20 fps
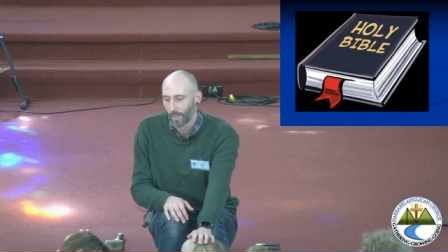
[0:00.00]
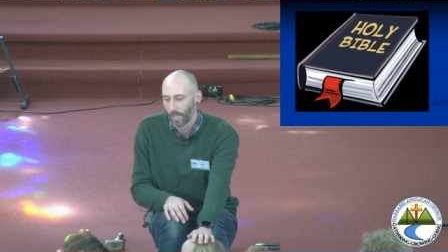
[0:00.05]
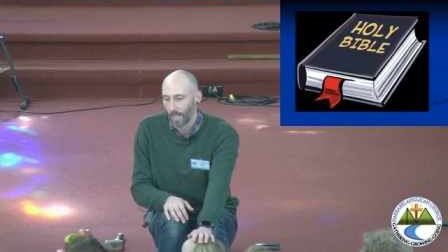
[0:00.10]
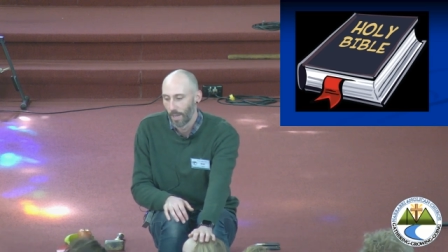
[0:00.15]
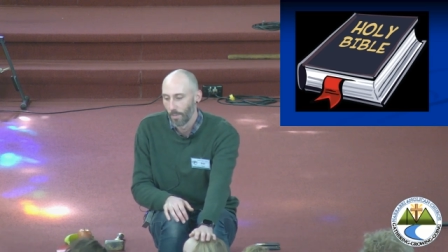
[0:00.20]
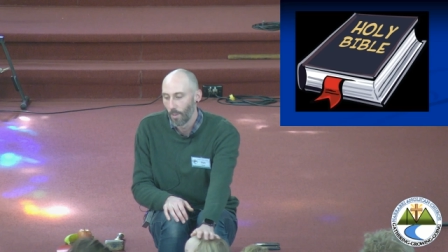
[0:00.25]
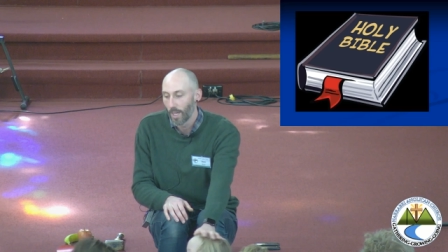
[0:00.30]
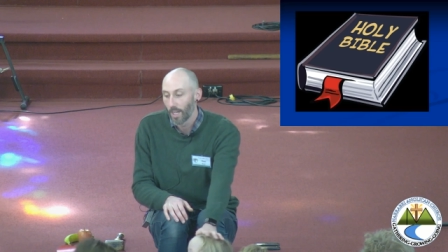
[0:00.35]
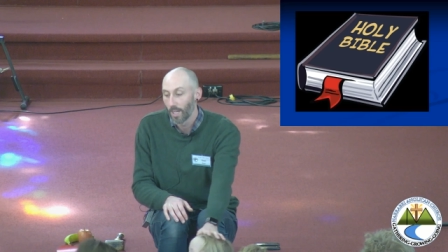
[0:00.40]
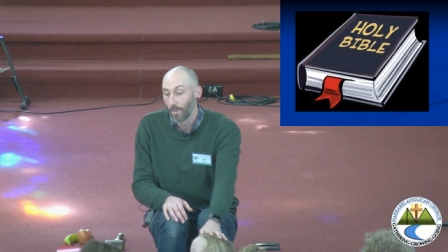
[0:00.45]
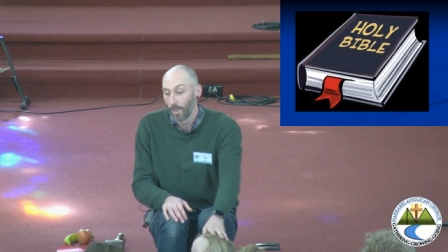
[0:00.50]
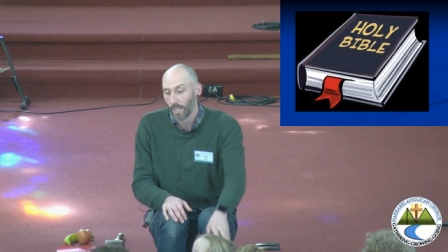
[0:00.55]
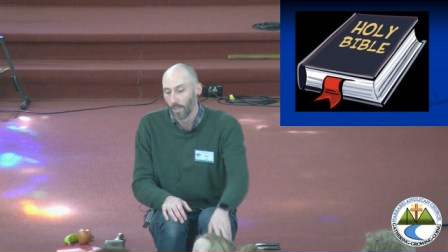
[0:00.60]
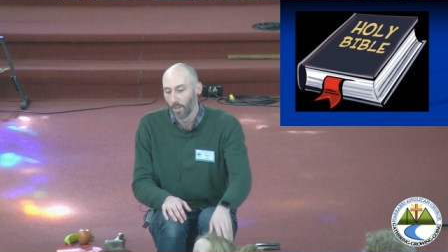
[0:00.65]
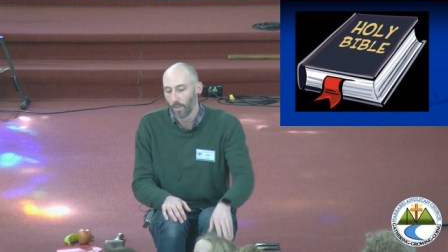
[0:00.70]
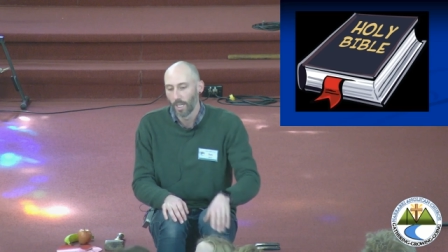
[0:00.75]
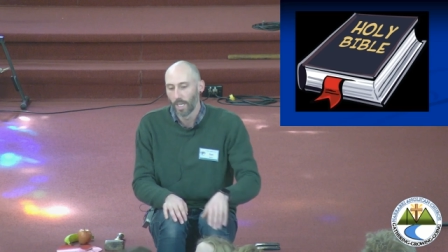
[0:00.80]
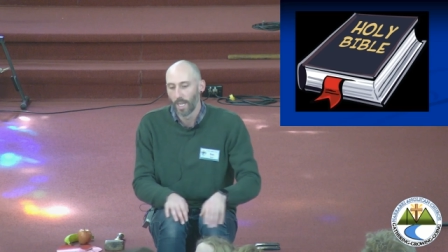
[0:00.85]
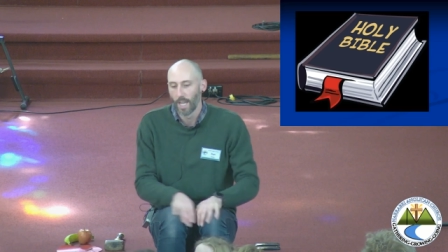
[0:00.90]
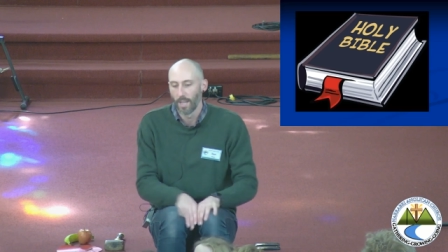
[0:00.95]
And we're going to be
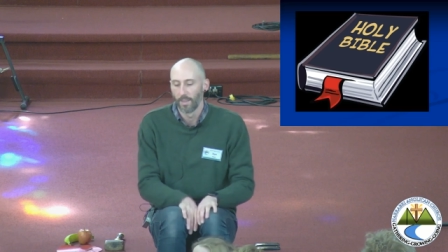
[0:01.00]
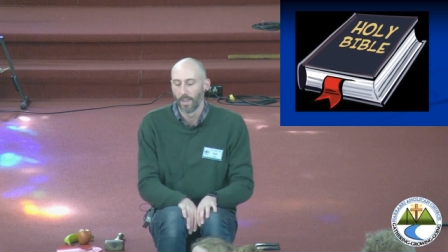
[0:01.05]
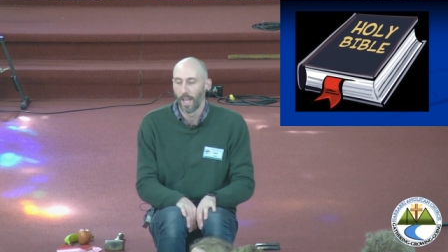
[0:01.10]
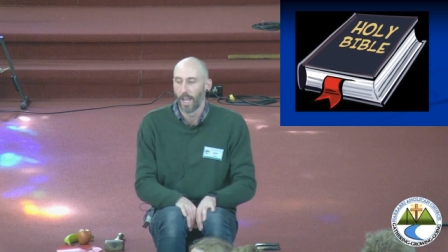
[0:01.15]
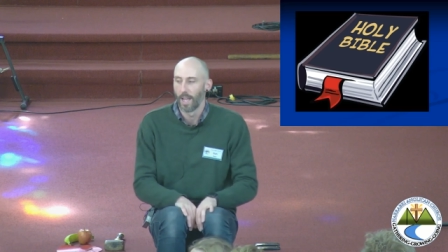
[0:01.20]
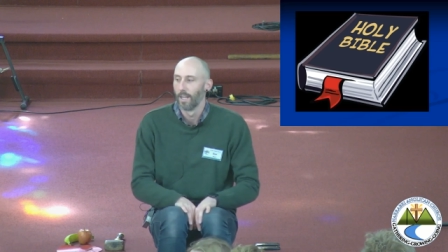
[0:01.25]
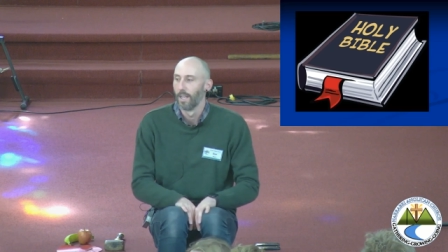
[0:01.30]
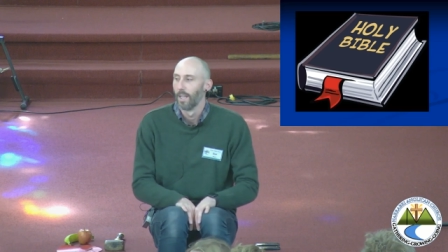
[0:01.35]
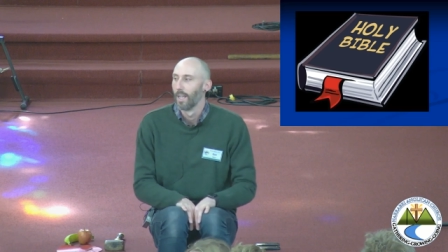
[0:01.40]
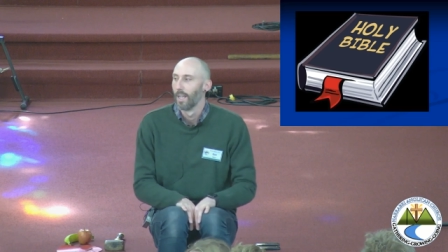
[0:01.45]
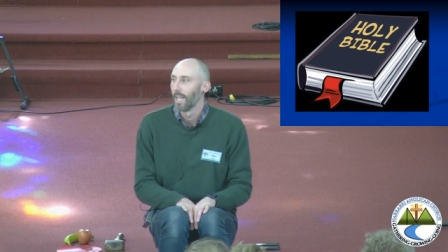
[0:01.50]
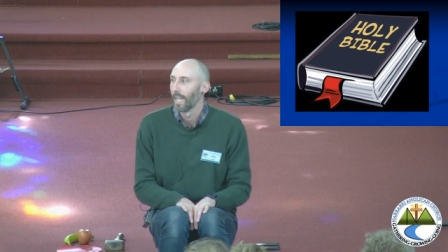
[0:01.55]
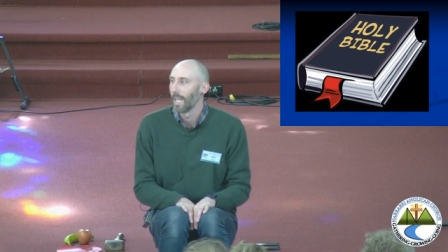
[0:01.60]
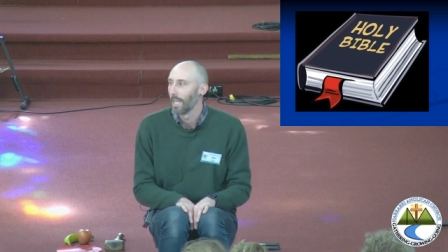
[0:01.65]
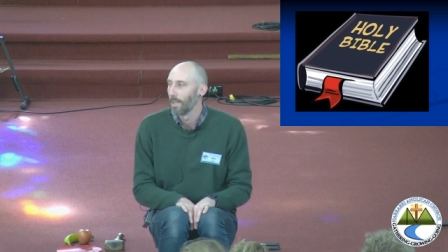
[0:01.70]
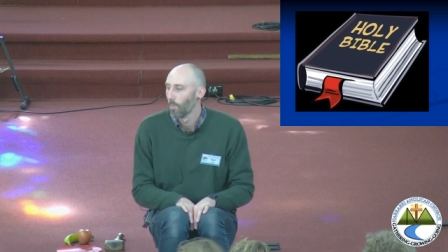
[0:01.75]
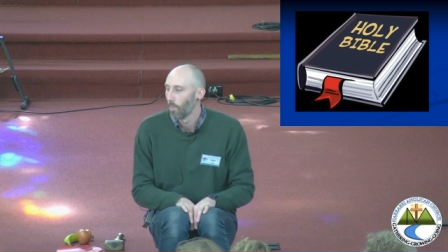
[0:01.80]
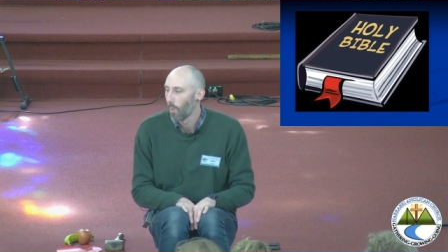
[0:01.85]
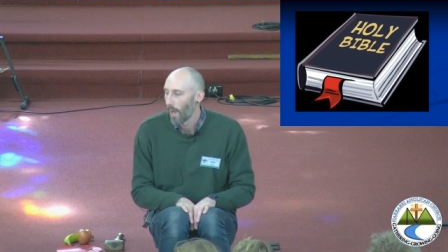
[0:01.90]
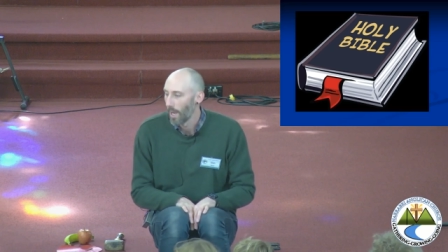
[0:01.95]
looking at that
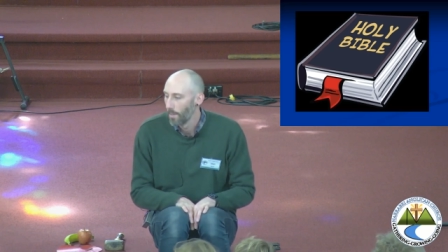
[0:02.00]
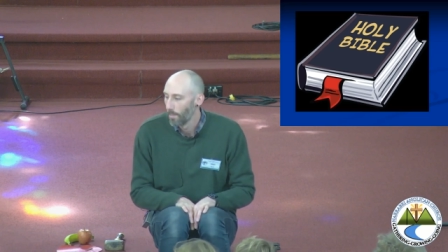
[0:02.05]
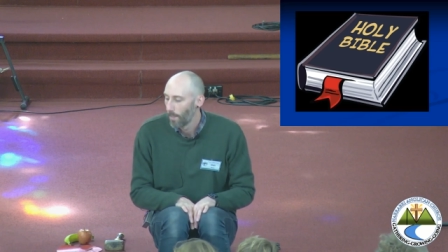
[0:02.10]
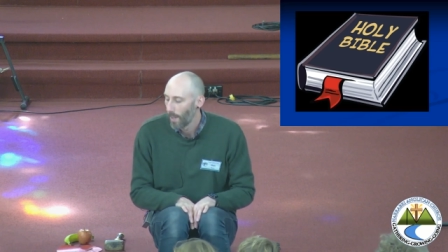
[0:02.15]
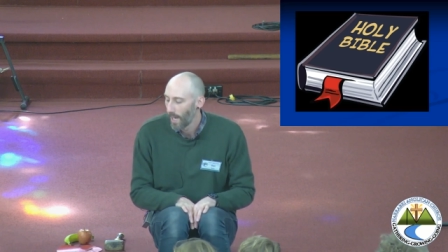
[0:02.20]
in 1